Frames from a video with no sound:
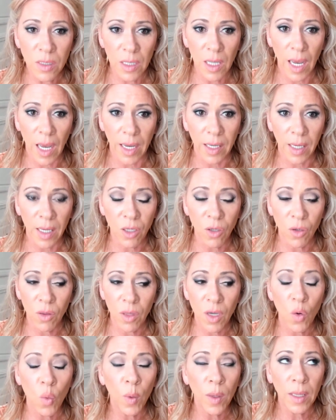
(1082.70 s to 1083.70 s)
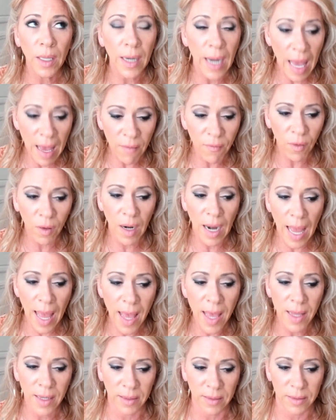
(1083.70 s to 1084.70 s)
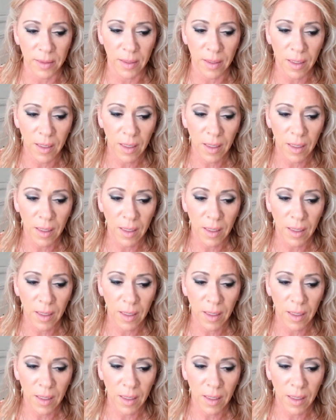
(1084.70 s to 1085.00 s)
like, and you think, will it ever end?